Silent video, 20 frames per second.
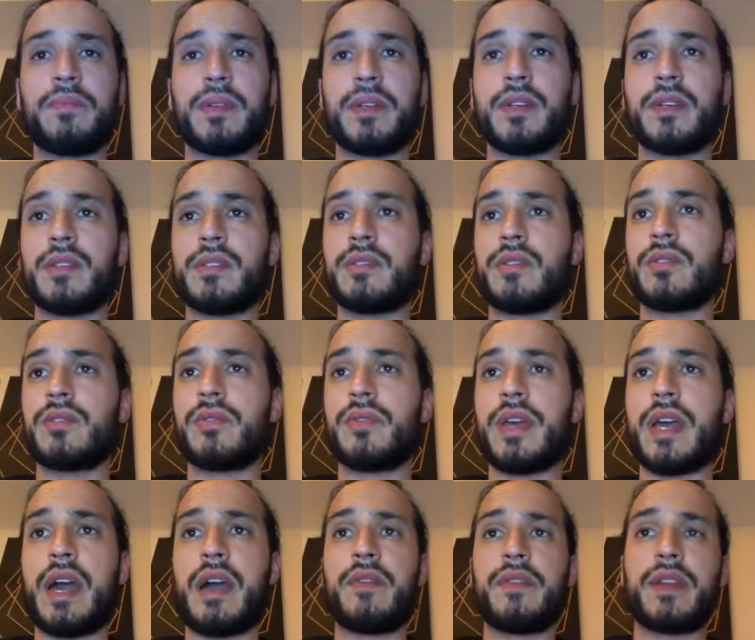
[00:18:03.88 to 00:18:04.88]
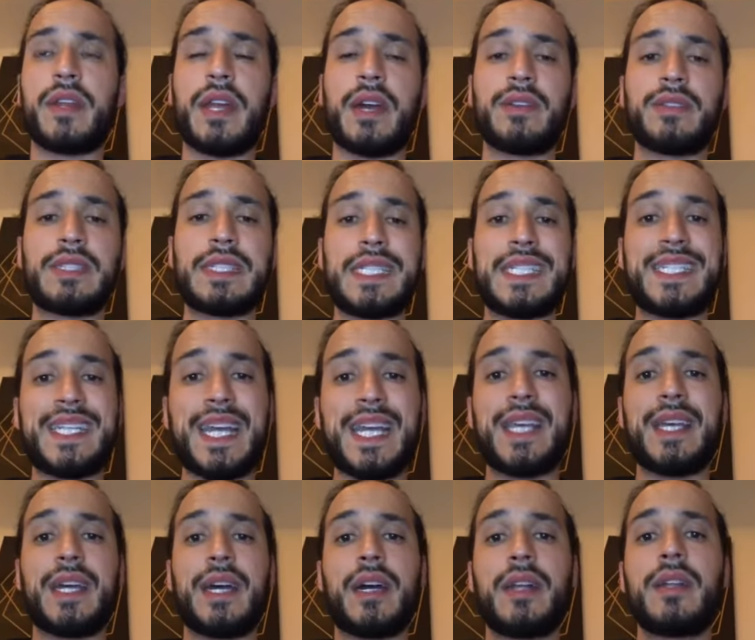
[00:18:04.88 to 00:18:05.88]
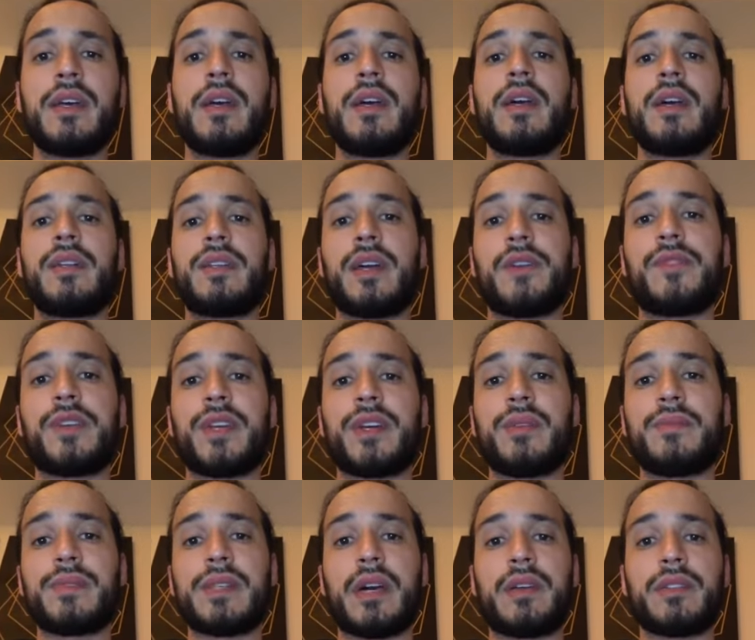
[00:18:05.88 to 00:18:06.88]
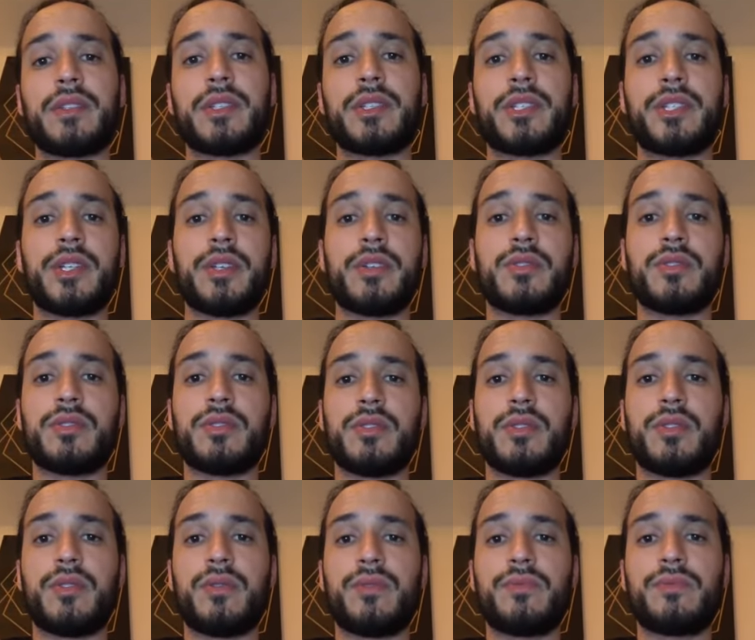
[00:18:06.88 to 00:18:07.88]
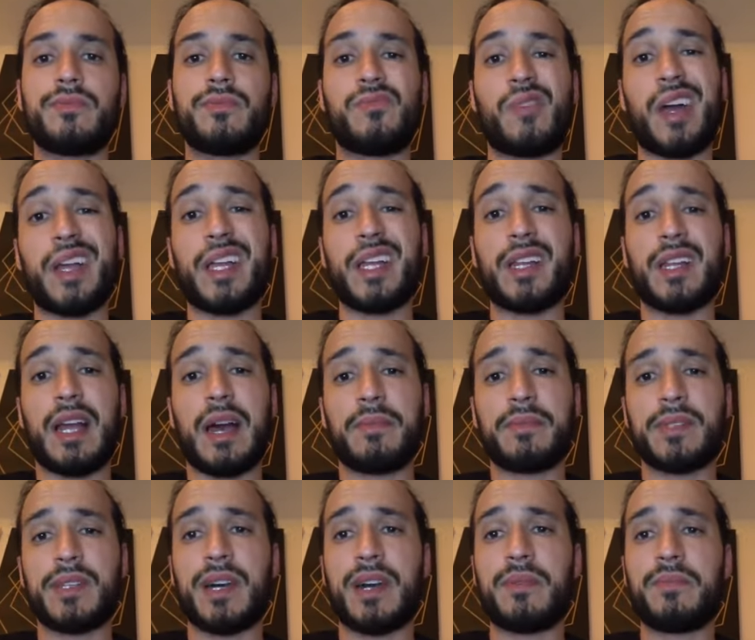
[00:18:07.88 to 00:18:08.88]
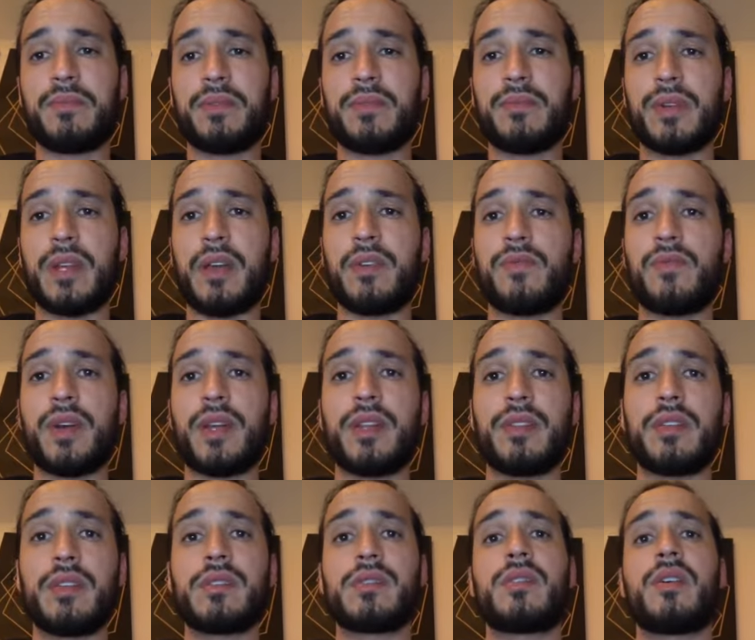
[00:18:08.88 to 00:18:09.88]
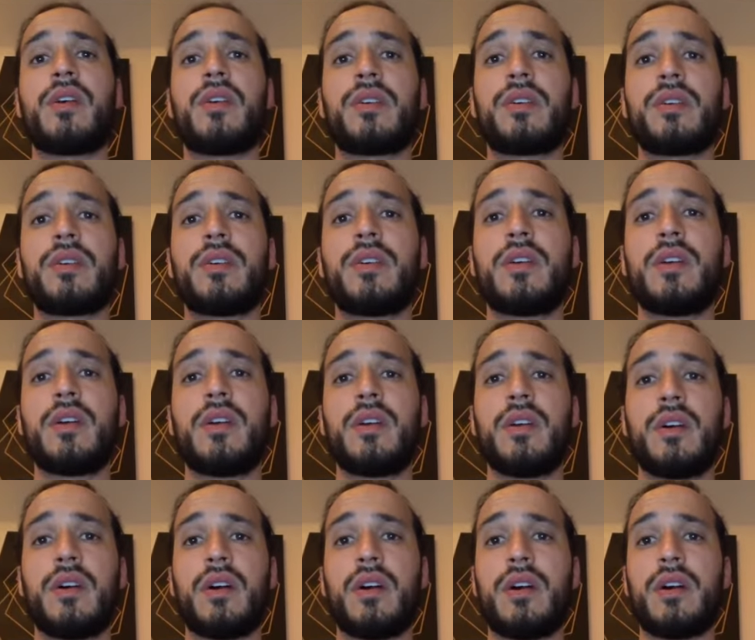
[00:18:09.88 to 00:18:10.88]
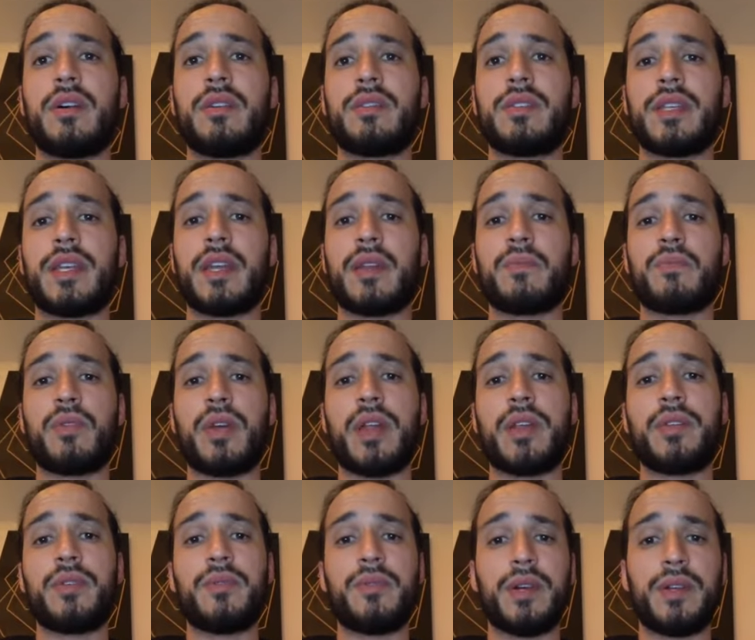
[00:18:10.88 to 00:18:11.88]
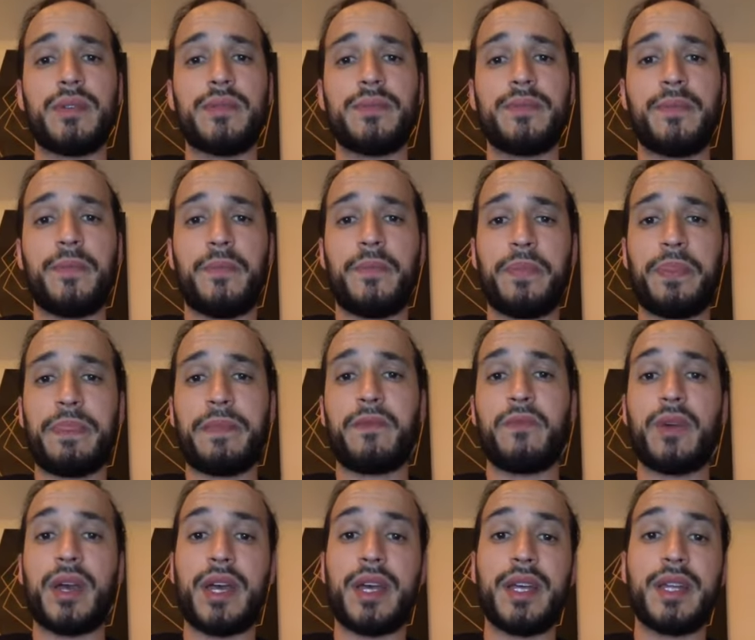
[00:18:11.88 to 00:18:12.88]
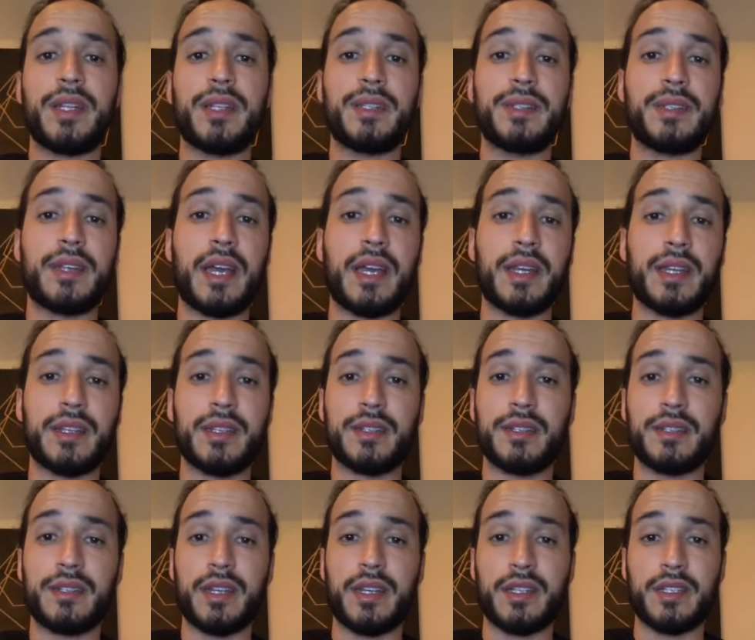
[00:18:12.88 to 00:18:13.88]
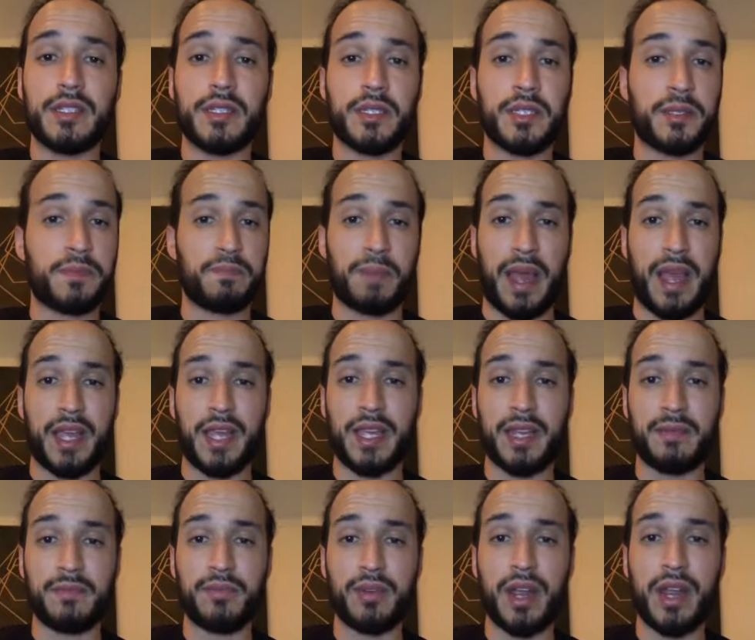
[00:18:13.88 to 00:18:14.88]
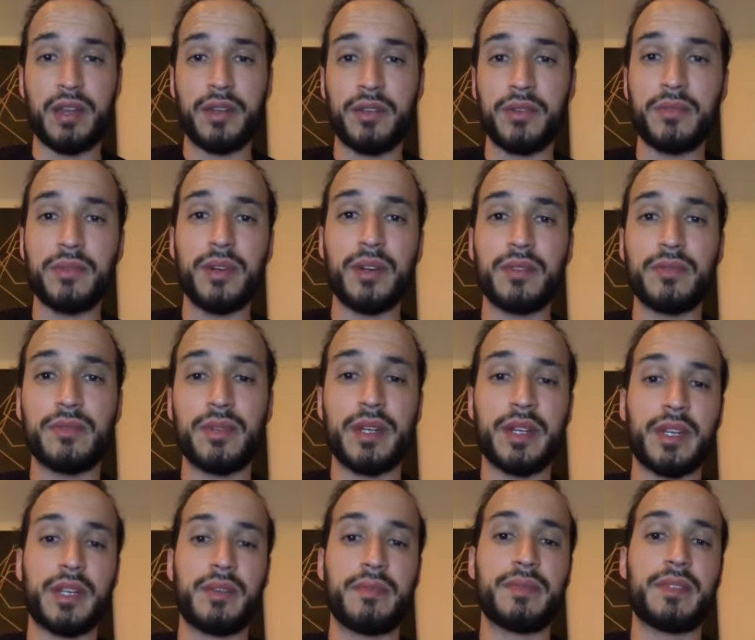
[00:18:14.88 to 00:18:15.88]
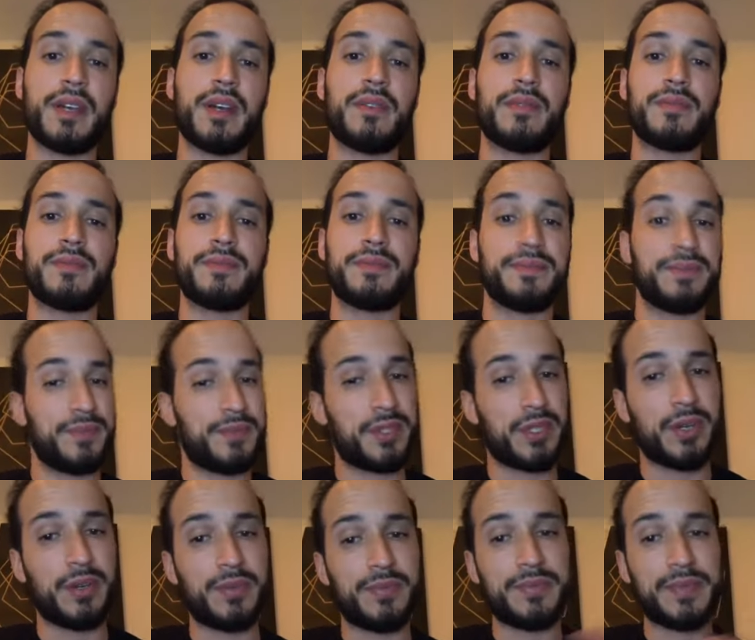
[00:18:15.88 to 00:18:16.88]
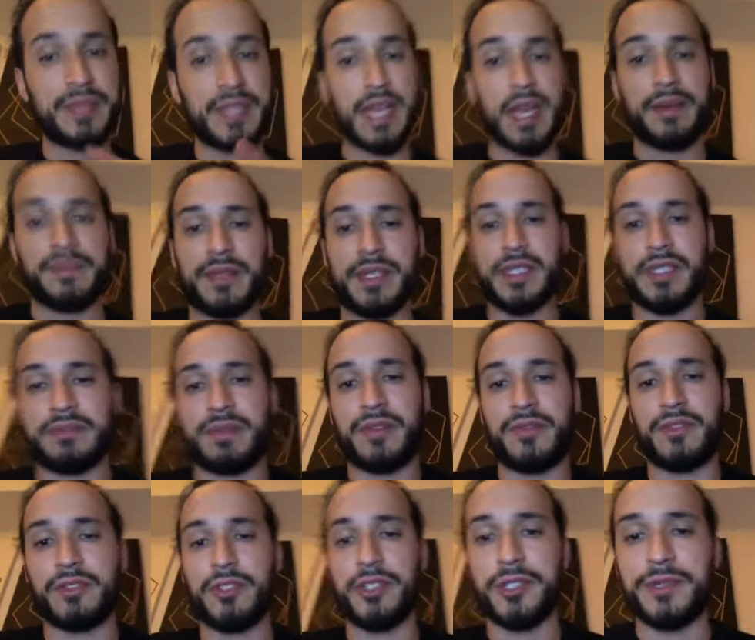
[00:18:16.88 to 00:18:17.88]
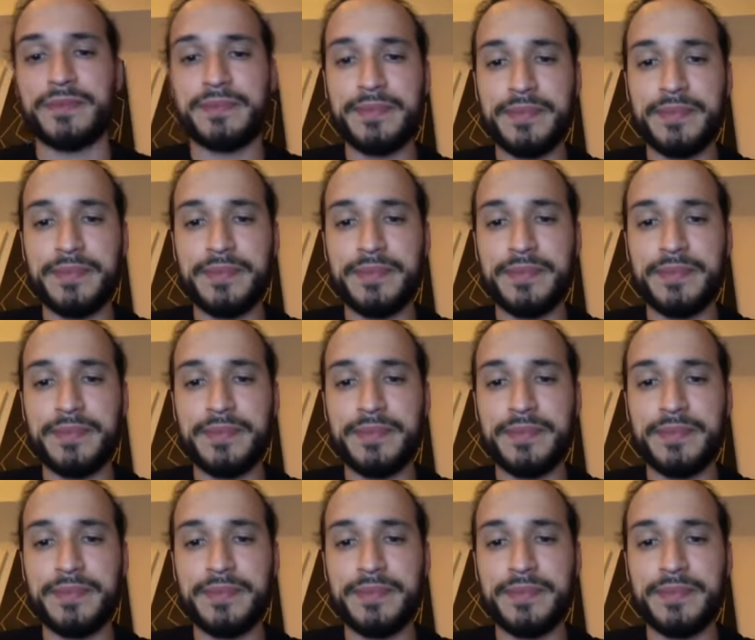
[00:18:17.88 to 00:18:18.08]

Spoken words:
because although they haven't announced the date yet, definitely comes out this year. So why get a laptop when I've waited this long to get a brand new one, when I can get a spanking brand new one when it comes out? So yeah, it's in my future.